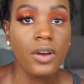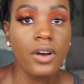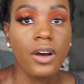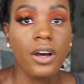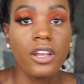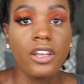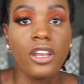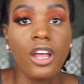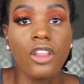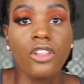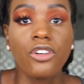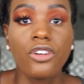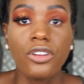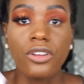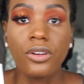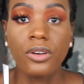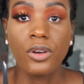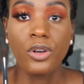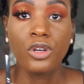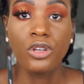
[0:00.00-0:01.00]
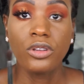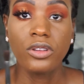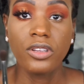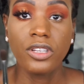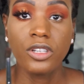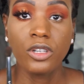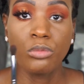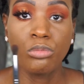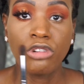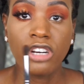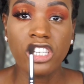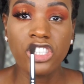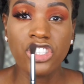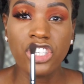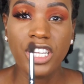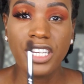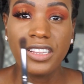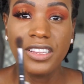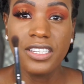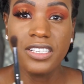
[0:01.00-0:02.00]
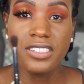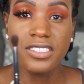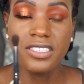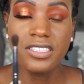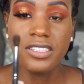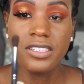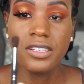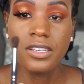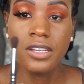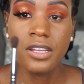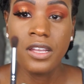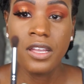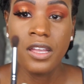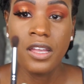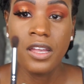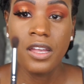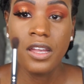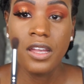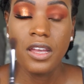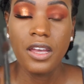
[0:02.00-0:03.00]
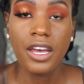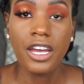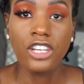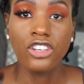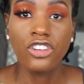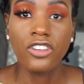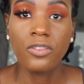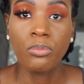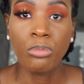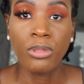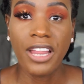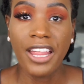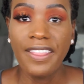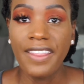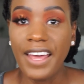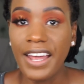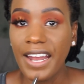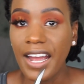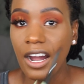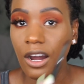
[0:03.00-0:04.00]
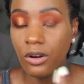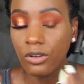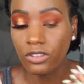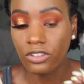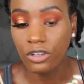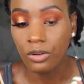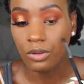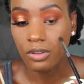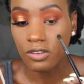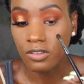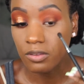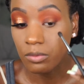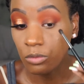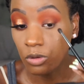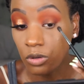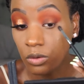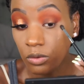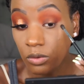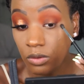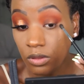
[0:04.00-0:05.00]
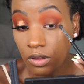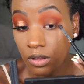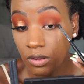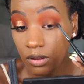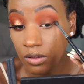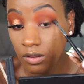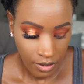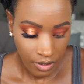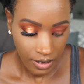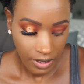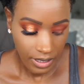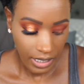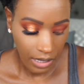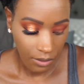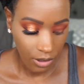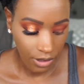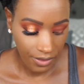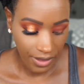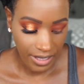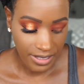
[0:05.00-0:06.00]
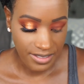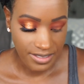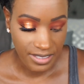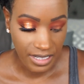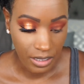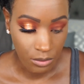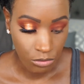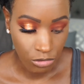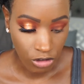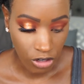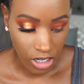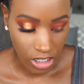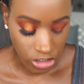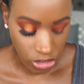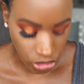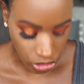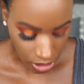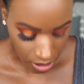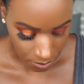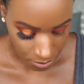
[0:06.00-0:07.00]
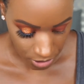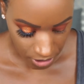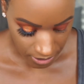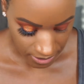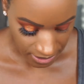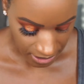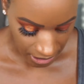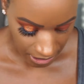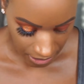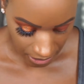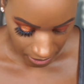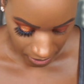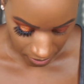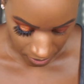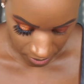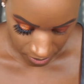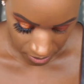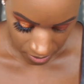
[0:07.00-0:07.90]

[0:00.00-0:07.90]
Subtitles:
another little brush like this and just blend that out so it's smooth. Now on that same brush, I'm gonna take